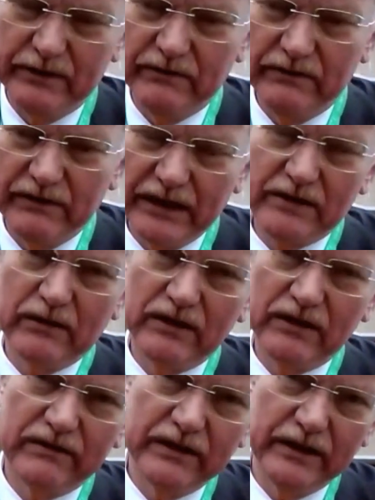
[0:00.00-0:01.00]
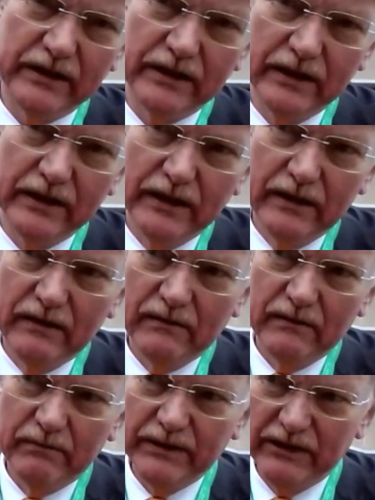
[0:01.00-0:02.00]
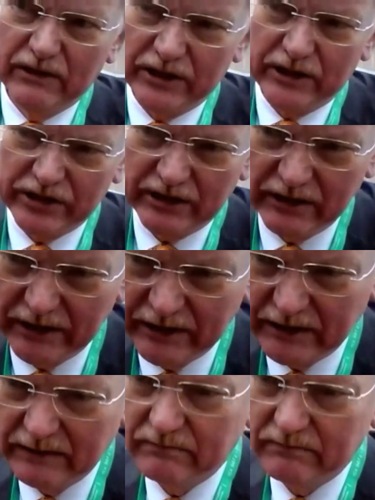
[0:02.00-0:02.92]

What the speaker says: That's one of the pedagogically